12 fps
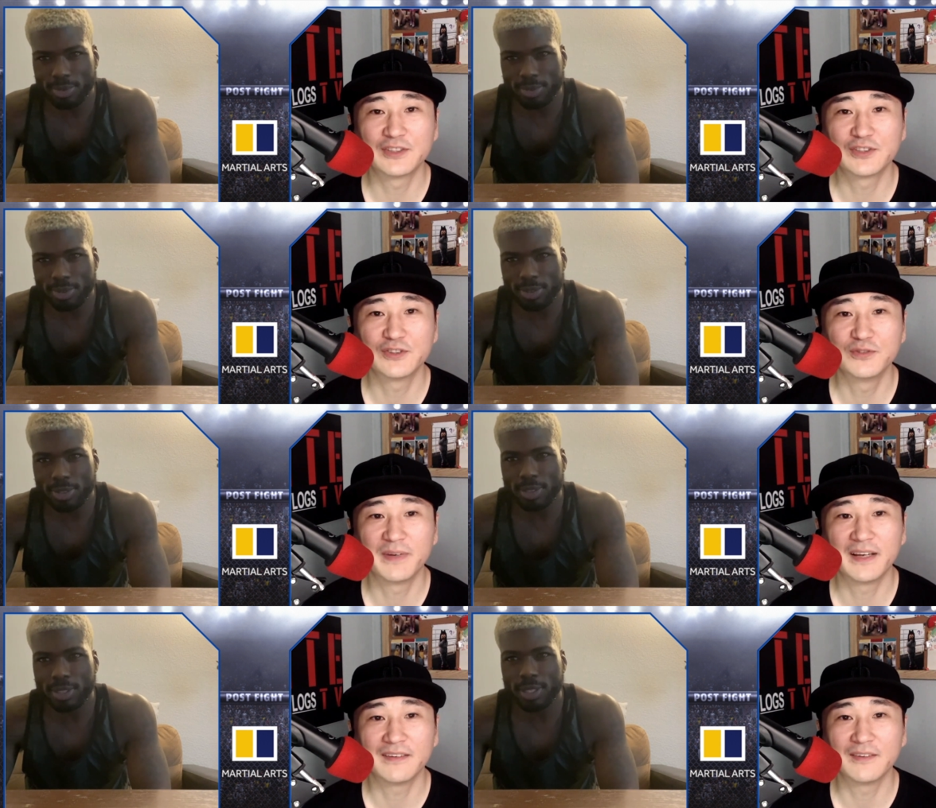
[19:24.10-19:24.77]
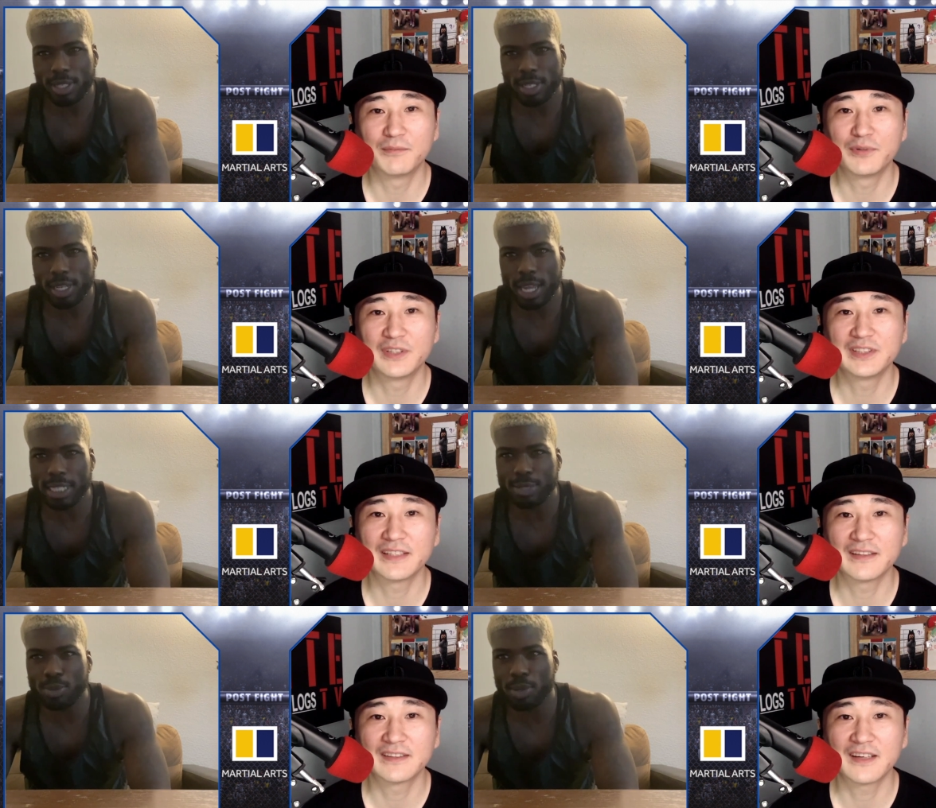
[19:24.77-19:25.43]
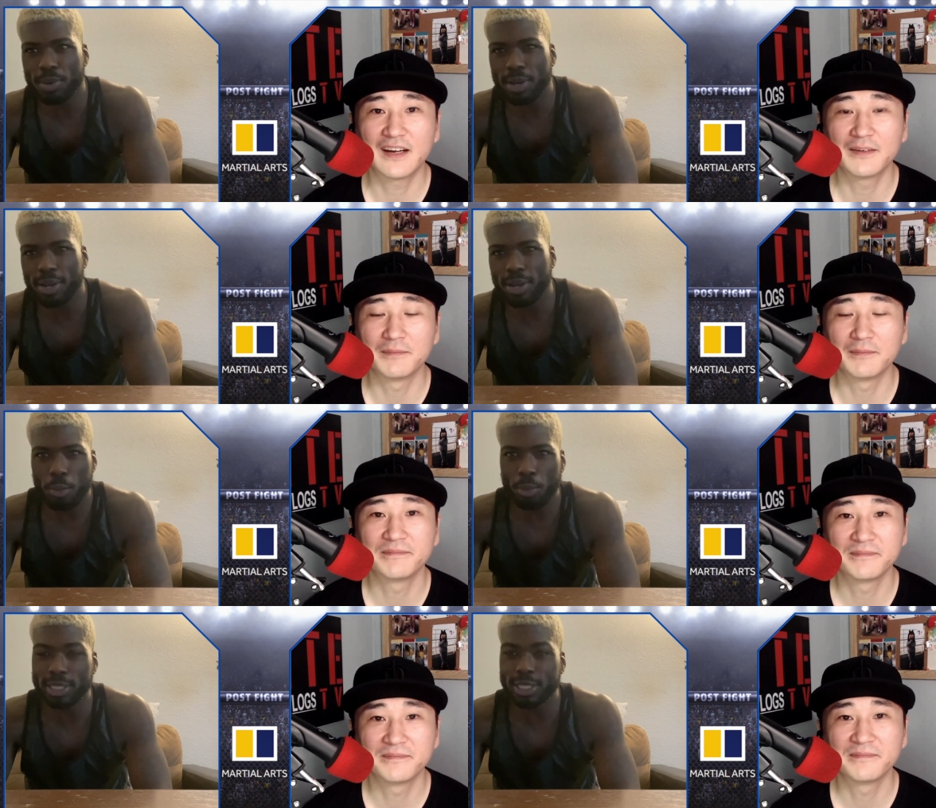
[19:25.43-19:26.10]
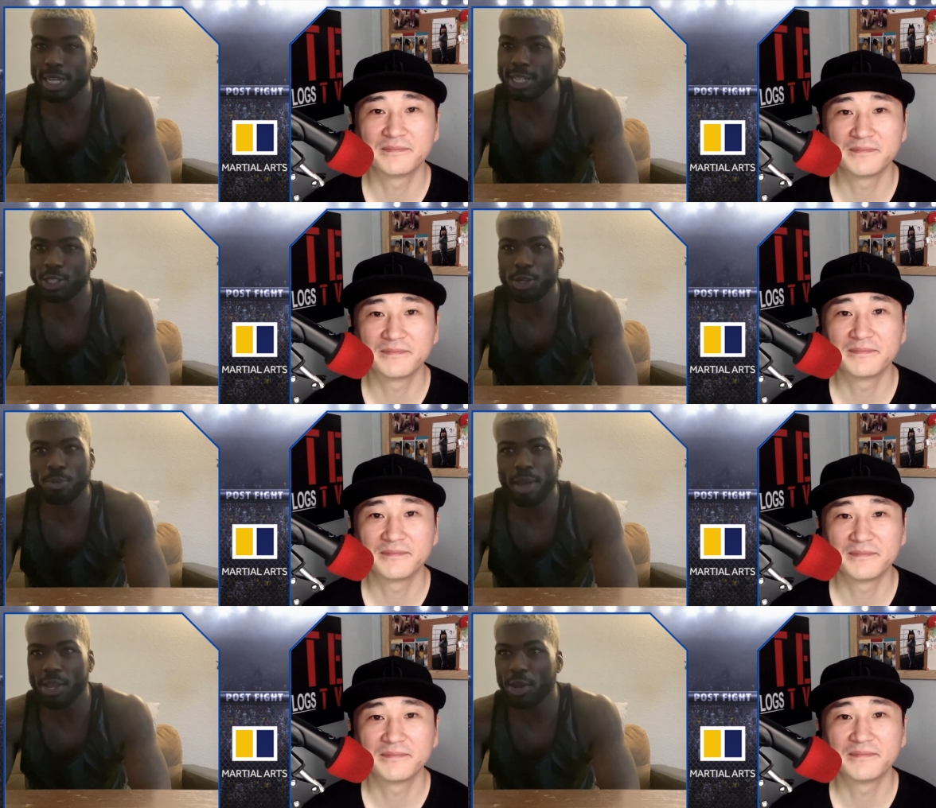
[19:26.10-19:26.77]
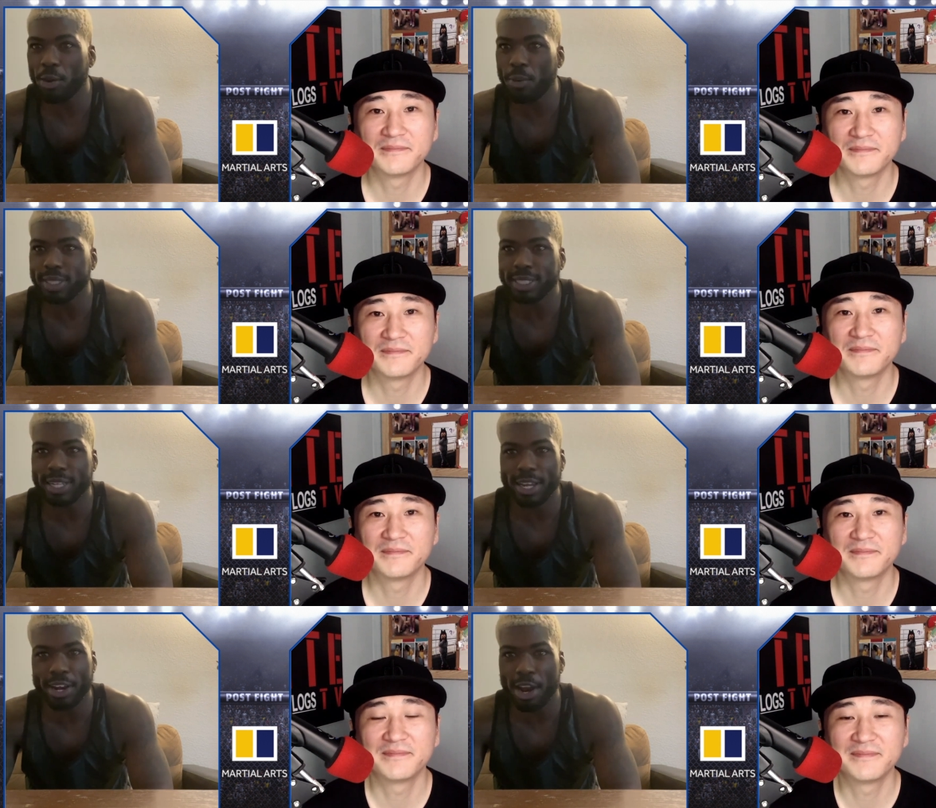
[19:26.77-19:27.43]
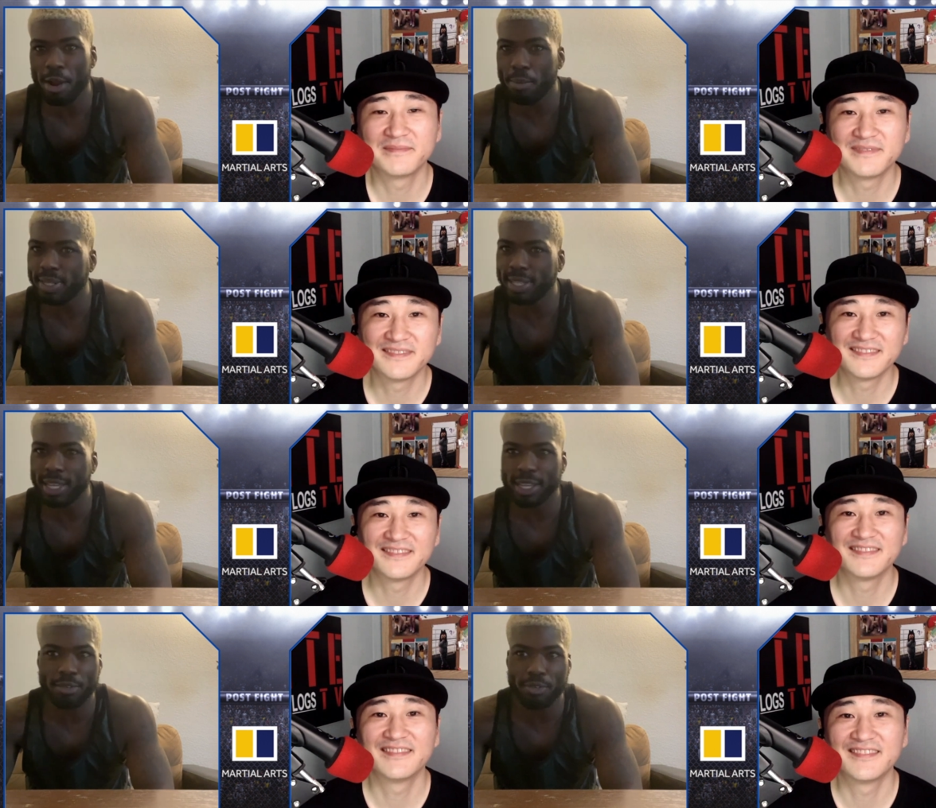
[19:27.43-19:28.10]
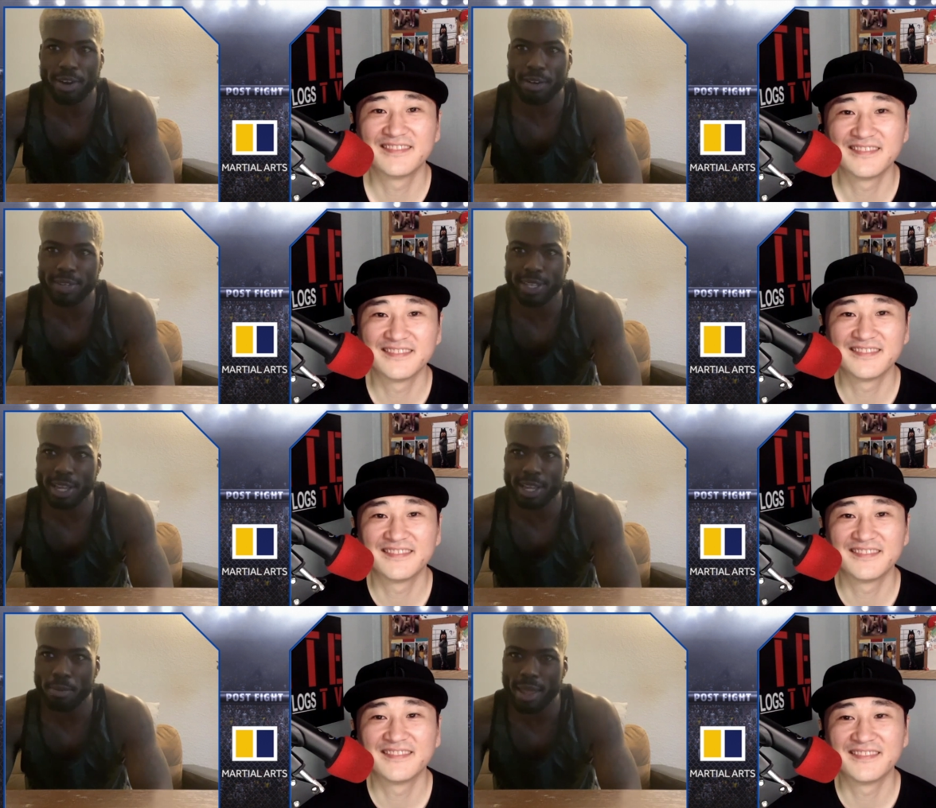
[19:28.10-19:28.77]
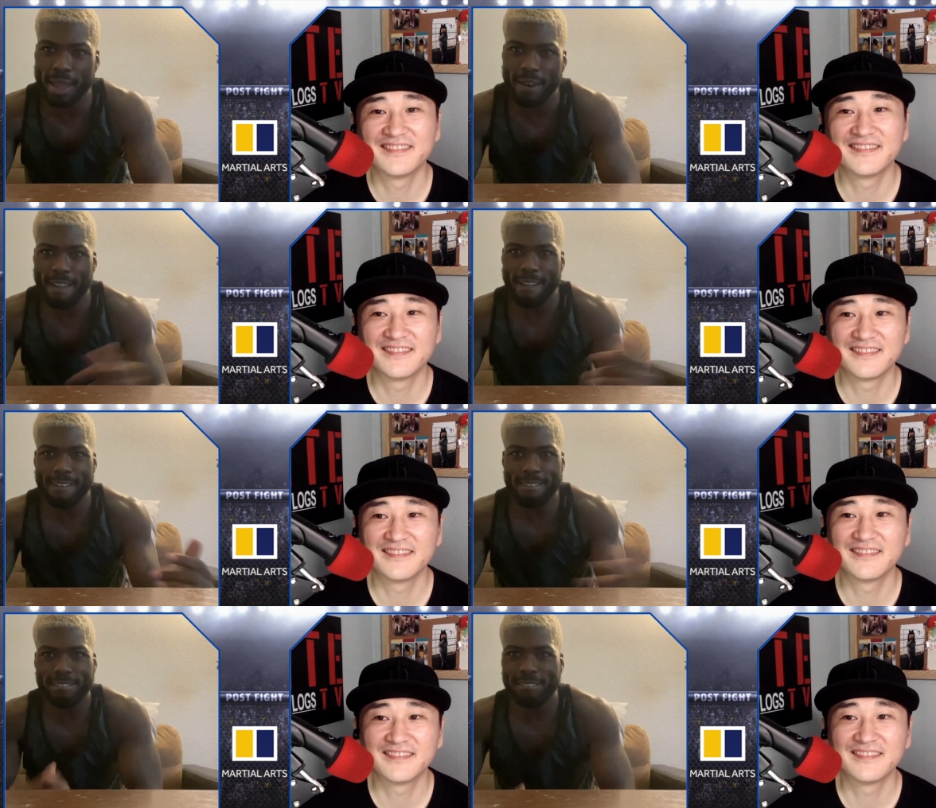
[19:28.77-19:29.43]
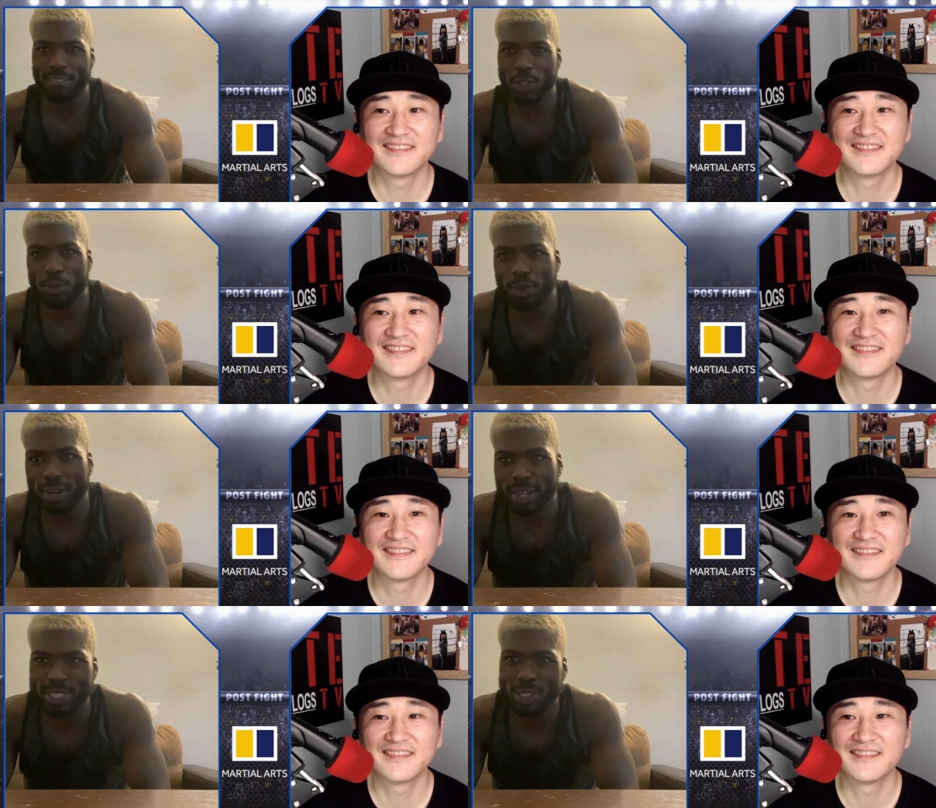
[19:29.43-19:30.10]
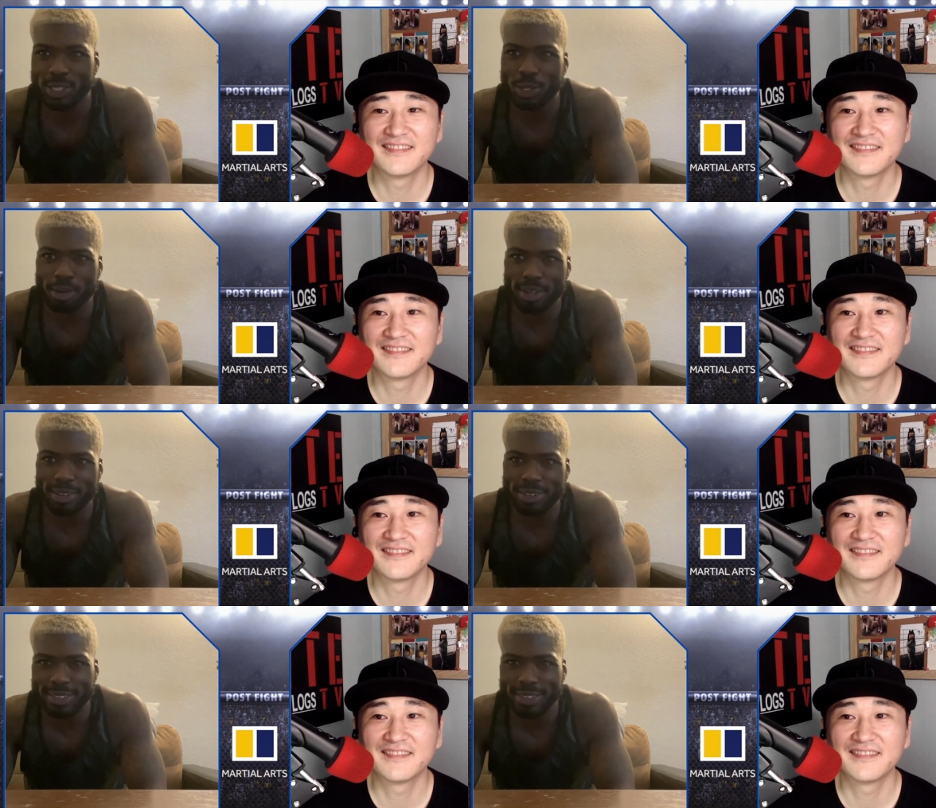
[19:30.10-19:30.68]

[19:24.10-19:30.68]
Speaker 1: soon, man. Appreciate the time.
Speaker 2: Appreciate you, man. You always take care of me. Thank you for everything, man. You 100, bro.